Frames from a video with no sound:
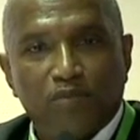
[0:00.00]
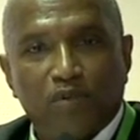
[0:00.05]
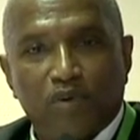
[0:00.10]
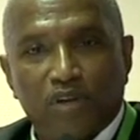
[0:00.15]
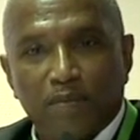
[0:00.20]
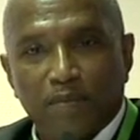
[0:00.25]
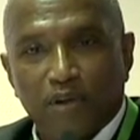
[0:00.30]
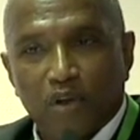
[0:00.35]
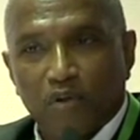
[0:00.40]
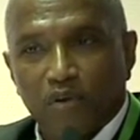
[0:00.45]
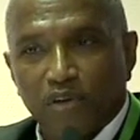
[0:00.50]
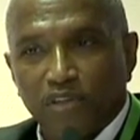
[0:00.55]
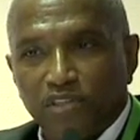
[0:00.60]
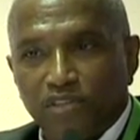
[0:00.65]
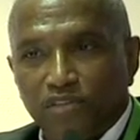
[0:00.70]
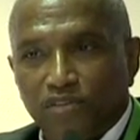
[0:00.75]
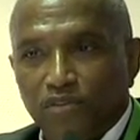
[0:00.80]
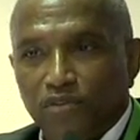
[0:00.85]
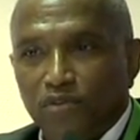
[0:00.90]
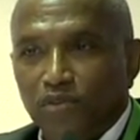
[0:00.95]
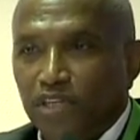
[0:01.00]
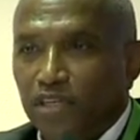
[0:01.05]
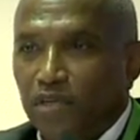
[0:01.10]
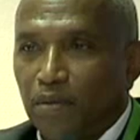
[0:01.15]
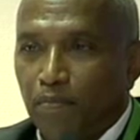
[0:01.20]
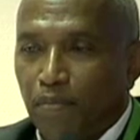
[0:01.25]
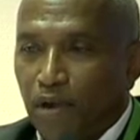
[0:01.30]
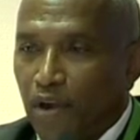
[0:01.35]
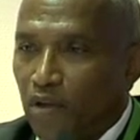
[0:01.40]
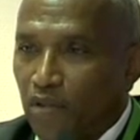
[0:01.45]
What am I going to do? He
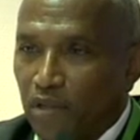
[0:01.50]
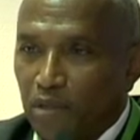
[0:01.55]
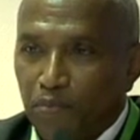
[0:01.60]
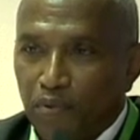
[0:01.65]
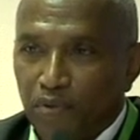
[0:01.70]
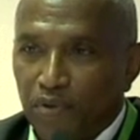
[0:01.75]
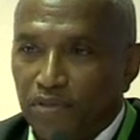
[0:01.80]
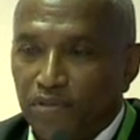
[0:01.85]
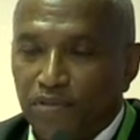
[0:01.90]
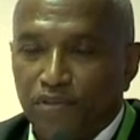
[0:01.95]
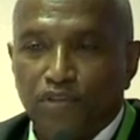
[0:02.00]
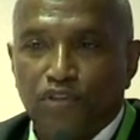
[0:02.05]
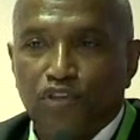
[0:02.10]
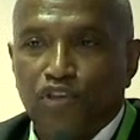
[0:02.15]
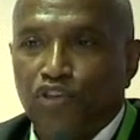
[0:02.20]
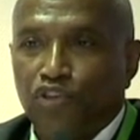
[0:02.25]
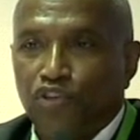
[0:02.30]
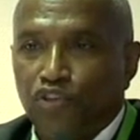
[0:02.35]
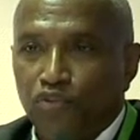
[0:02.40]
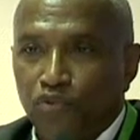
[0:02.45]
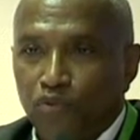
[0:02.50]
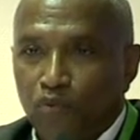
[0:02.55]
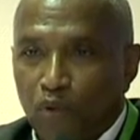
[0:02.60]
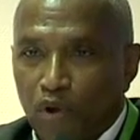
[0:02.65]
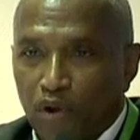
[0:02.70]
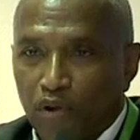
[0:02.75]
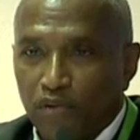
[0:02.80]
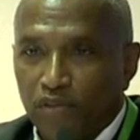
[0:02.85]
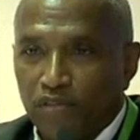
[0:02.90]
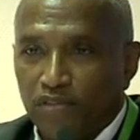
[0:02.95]
could barely put 2
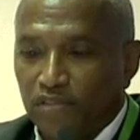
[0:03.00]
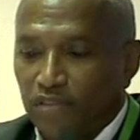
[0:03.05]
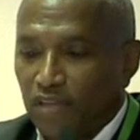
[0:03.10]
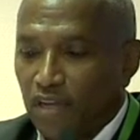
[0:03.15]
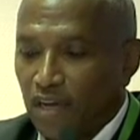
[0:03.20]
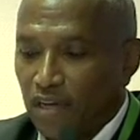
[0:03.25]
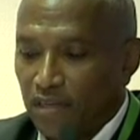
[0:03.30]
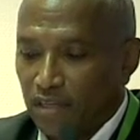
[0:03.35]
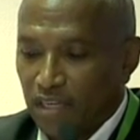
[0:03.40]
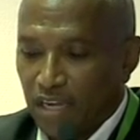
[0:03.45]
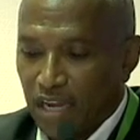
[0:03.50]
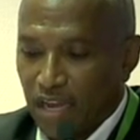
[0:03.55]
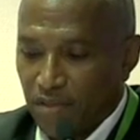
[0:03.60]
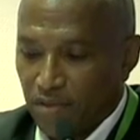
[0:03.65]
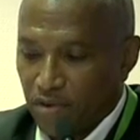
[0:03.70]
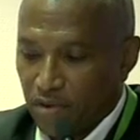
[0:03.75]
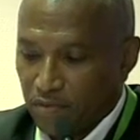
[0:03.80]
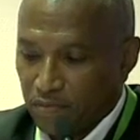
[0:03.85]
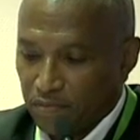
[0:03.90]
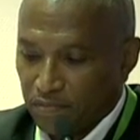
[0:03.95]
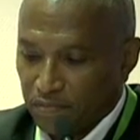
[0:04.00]
words together.